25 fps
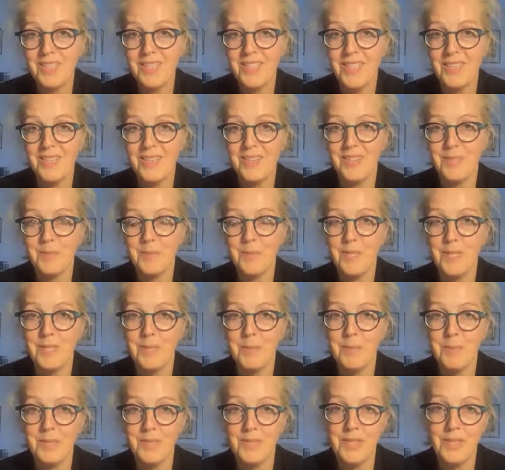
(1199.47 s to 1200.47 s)
This
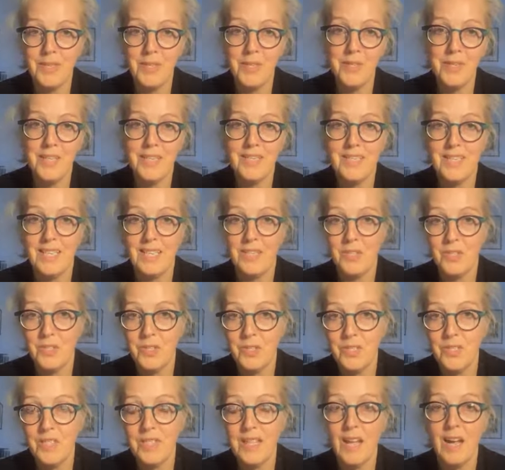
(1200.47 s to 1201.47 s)
person pursued this; they
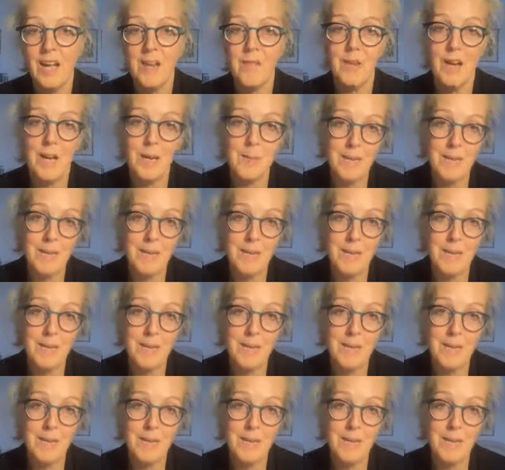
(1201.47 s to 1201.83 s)
shouldn't have.